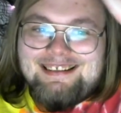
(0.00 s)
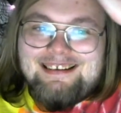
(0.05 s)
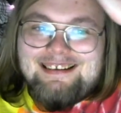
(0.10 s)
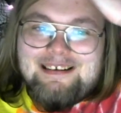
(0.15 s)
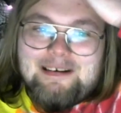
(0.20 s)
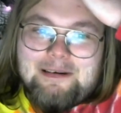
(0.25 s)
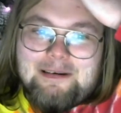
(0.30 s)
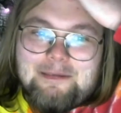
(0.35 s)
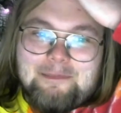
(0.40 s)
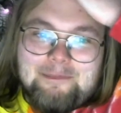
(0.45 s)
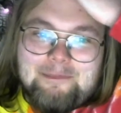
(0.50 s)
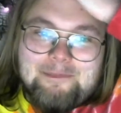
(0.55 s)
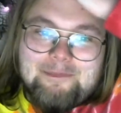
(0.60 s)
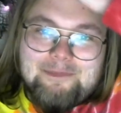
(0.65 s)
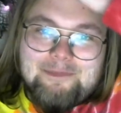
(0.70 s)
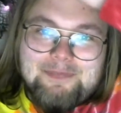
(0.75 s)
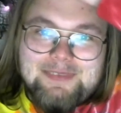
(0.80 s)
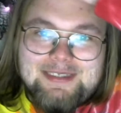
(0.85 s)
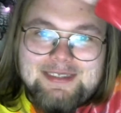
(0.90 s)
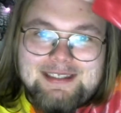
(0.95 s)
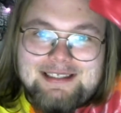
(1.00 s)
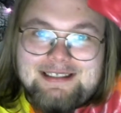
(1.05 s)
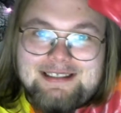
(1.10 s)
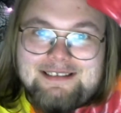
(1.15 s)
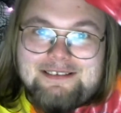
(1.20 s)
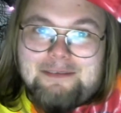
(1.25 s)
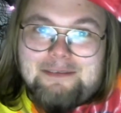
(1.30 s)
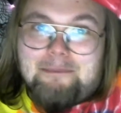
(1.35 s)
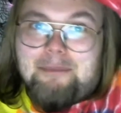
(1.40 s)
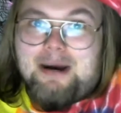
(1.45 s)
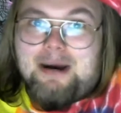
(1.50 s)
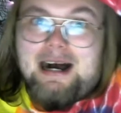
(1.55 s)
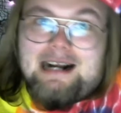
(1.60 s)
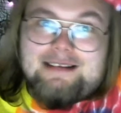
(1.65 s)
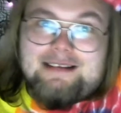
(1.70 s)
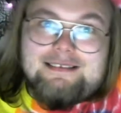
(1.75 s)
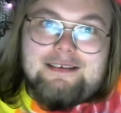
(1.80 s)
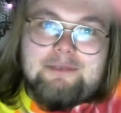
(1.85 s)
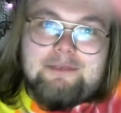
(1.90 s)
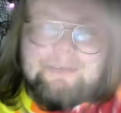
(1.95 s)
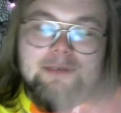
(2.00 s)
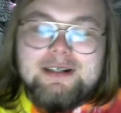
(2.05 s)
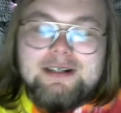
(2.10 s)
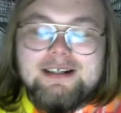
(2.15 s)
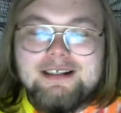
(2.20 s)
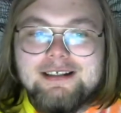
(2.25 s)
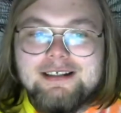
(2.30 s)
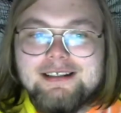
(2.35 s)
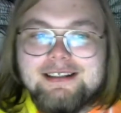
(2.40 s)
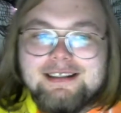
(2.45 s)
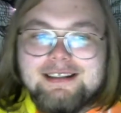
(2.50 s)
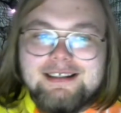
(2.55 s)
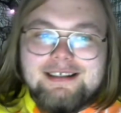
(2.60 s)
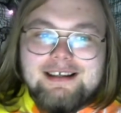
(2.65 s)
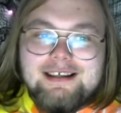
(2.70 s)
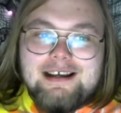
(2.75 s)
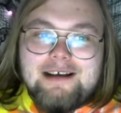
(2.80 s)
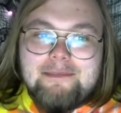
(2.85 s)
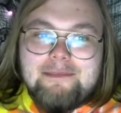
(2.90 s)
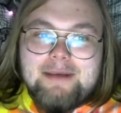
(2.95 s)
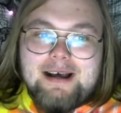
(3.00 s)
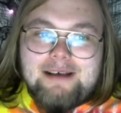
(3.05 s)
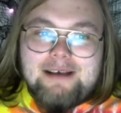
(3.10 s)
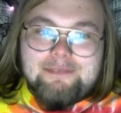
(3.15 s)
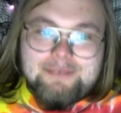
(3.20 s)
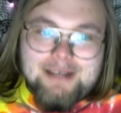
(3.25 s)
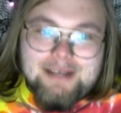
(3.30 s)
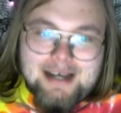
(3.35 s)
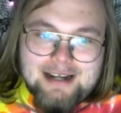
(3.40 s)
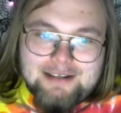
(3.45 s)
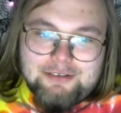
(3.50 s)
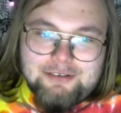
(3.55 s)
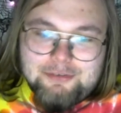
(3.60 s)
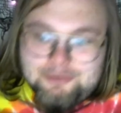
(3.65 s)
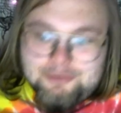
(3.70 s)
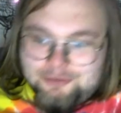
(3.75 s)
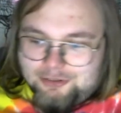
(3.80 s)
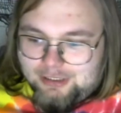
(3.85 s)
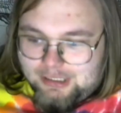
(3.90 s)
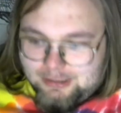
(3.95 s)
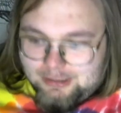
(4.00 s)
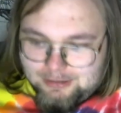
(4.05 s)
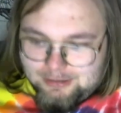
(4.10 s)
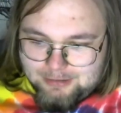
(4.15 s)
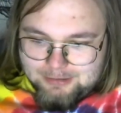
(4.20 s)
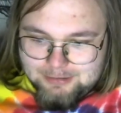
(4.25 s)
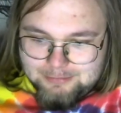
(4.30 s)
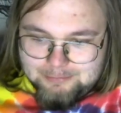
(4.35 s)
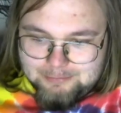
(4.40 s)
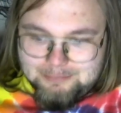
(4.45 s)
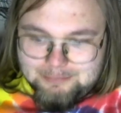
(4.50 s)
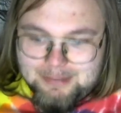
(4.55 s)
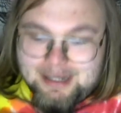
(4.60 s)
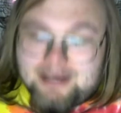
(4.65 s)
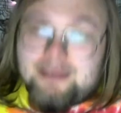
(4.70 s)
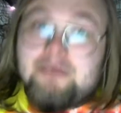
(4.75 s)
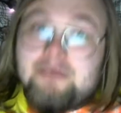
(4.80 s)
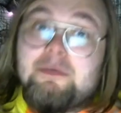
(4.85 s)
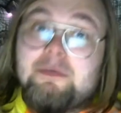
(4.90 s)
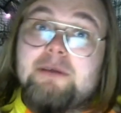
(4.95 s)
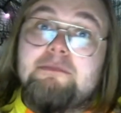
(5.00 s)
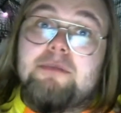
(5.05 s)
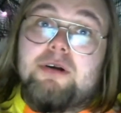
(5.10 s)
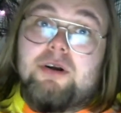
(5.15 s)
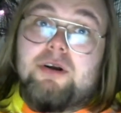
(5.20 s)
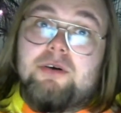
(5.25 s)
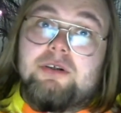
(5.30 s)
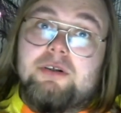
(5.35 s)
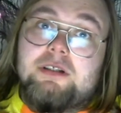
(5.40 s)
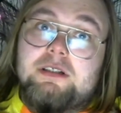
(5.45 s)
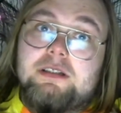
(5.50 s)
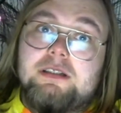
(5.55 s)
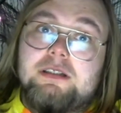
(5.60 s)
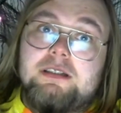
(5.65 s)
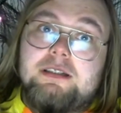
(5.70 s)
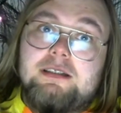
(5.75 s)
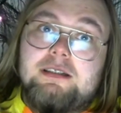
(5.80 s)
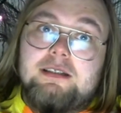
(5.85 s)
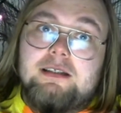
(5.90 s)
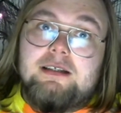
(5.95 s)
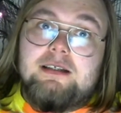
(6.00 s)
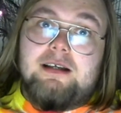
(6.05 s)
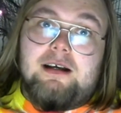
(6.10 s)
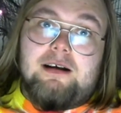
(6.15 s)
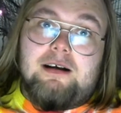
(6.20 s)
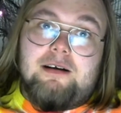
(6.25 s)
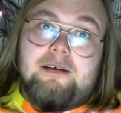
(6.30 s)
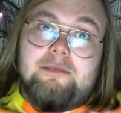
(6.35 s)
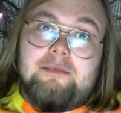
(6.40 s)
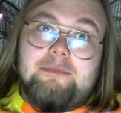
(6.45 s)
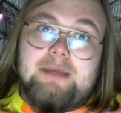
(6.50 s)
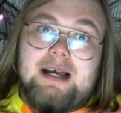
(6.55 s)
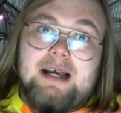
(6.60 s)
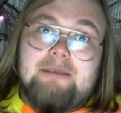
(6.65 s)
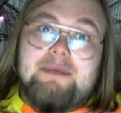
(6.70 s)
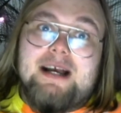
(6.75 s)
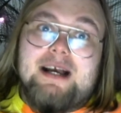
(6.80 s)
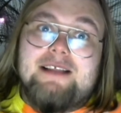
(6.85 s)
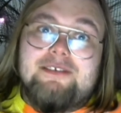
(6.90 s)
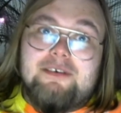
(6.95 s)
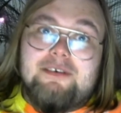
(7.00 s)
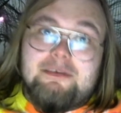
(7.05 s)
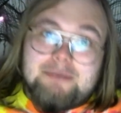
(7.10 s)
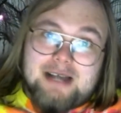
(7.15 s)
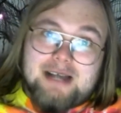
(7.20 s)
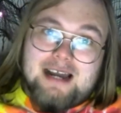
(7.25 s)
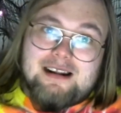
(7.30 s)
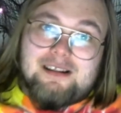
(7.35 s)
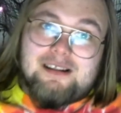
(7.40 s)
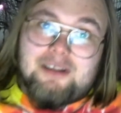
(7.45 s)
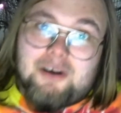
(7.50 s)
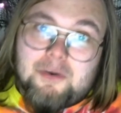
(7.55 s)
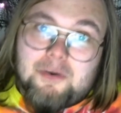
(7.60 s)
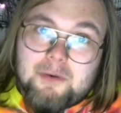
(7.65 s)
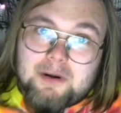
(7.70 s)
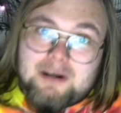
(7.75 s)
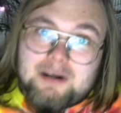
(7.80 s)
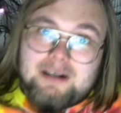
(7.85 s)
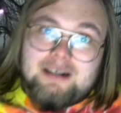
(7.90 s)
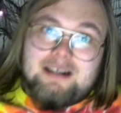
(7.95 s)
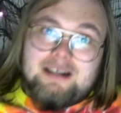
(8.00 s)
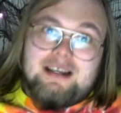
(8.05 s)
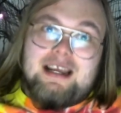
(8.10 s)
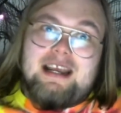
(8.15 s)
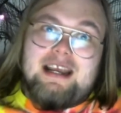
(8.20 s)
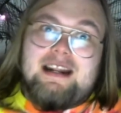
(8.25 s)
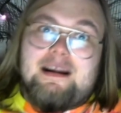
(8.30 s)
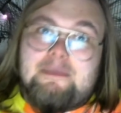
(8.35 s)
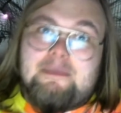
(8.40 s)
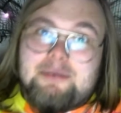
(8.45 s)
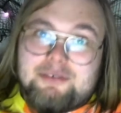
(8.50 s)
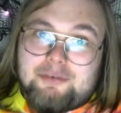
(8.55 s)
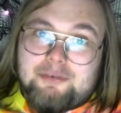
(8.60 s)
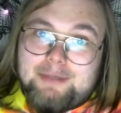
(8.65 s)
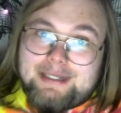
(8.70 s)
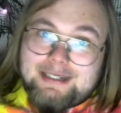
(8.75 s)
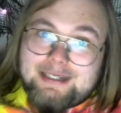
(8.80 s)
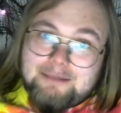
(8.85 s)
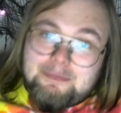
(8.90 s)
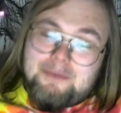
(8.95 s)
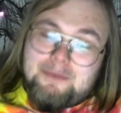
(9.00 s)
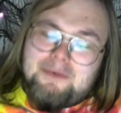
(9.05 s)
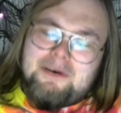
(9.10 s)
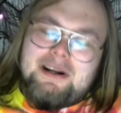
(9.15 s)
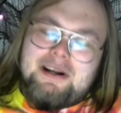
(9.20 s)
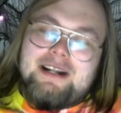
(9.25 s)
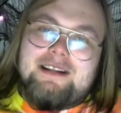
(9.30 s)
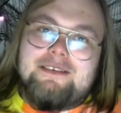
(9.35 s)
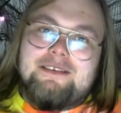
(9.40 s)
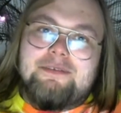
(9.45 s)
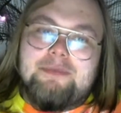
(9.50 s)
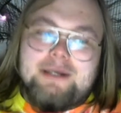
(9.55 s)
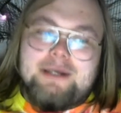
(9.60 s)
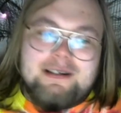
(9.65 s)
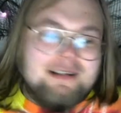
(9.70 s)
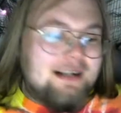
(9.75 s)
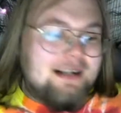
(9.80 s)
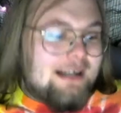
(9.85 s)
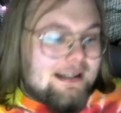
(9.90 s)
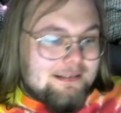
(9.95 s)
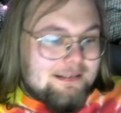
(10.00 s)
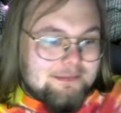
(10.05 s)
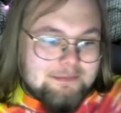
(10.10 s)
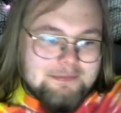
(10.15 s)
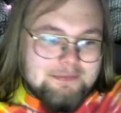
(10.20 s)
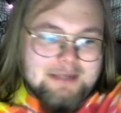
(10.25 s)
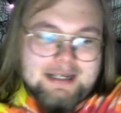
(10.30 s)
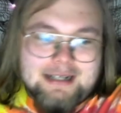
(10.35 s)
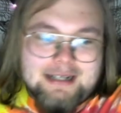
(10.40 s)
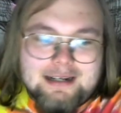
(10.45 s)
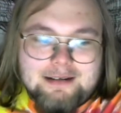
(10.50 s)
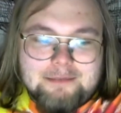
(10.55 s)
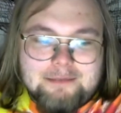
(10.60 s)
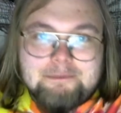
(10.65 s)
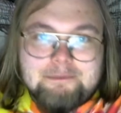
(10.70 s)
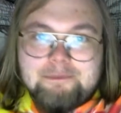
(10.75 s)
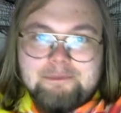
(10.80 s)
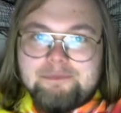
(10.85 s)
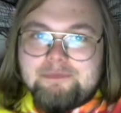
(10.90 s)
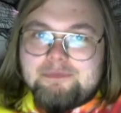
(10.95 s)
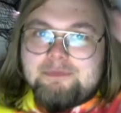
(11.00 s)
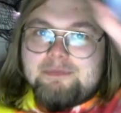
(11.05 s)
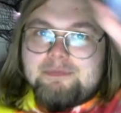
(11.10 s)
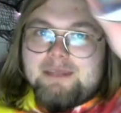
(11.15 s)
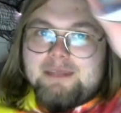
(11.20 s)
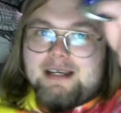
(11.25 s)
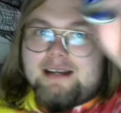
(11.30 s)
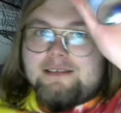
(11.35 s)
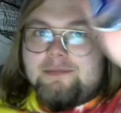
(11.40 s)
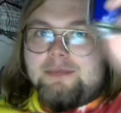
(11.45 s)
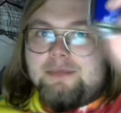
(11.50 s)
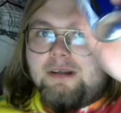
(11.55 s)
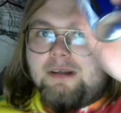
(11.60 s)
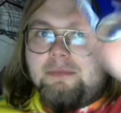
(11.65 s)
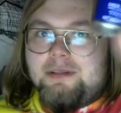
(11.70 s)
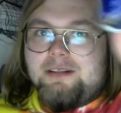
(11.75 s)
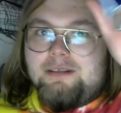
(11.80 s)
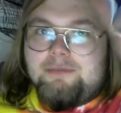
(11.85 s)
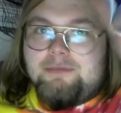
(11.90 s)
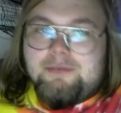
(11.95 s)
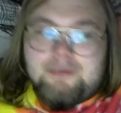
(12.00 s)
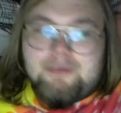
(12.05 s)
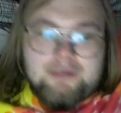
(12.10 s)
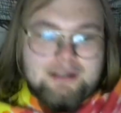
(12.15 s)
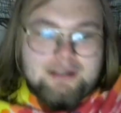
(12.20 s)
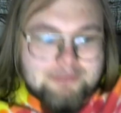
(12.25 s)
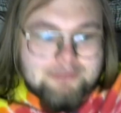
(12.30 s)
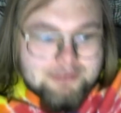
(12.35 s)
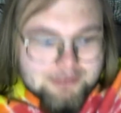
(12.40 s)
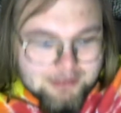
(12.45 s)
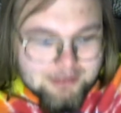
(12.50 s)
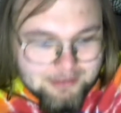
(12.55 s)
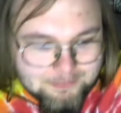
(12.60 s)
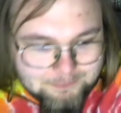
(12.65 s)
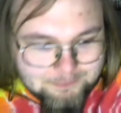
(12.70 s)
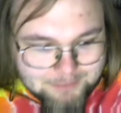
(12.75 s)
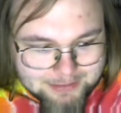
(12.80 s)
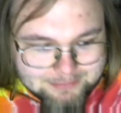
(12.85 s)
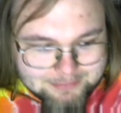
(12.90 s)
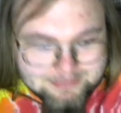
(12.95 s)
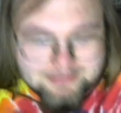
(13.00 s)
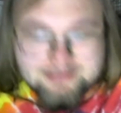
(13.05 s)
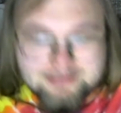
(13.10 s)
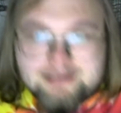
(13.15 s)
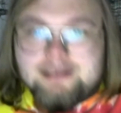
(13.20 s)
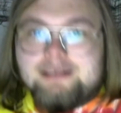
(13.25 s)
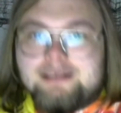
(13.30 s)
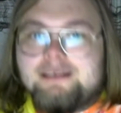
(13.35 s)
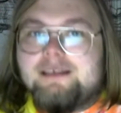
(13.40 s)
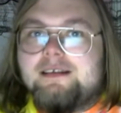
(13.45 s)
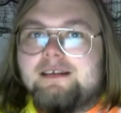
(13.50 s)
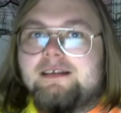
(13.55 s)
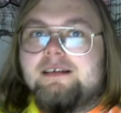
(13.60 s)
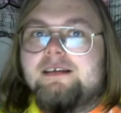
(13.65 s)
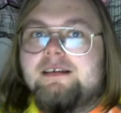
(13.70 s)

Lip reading: There's a pox everywhere. I've got a new chair. My other one broke. I'm kind of lower, and I'm squeaking more, and it's weird. I got some WD-40. I've just got to fix the dang thing.